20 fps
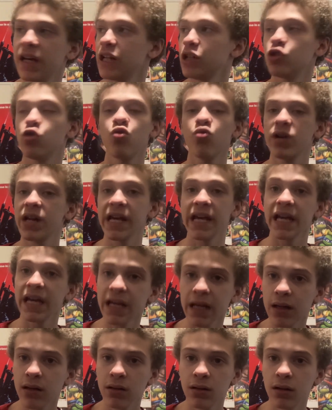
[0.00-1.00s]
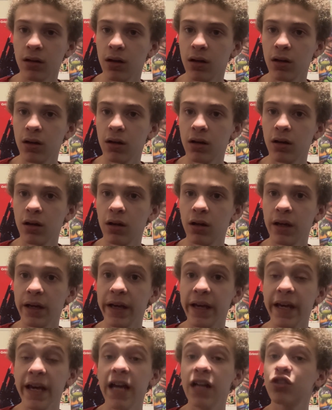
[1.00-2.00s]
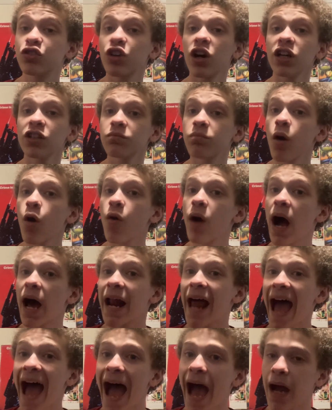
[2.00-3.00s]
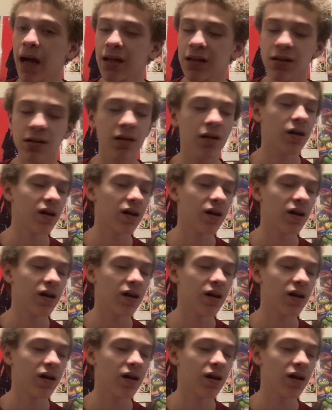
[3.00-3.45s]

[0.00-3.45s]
tuning in it's because bro got hacked.